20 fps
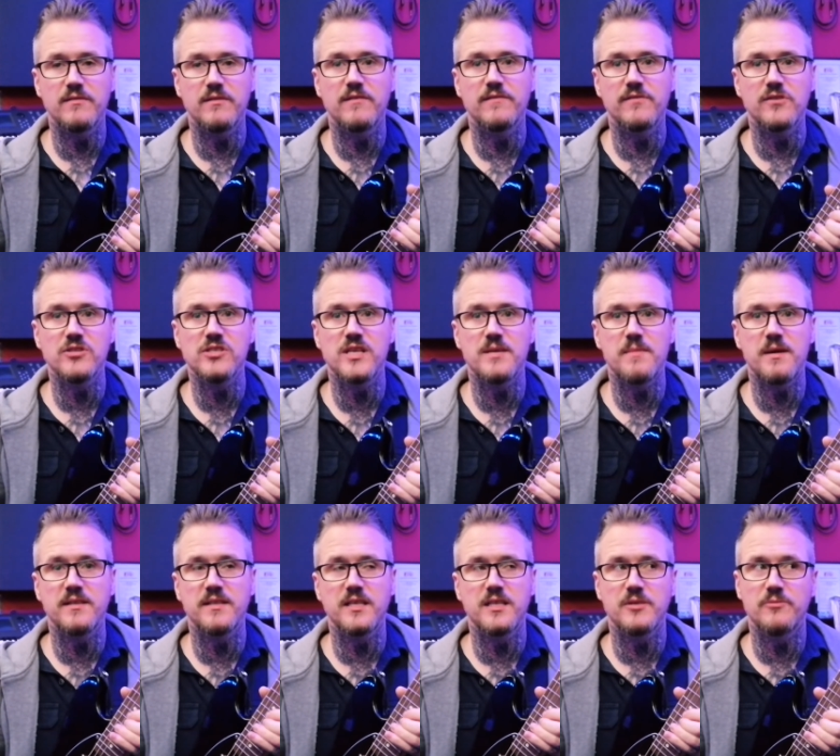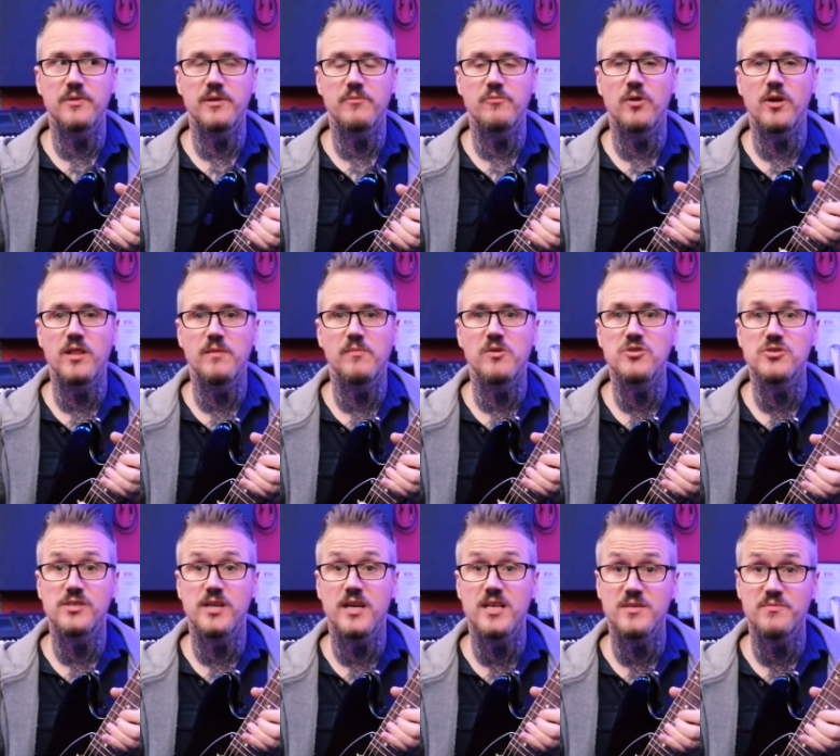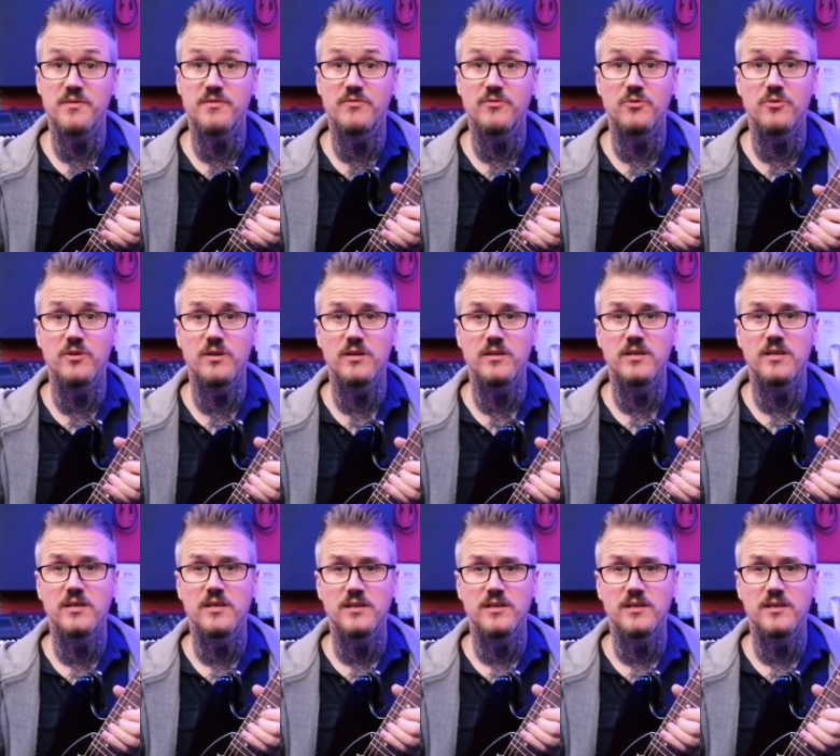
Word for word: the first time I did it with one of the Mustangs before.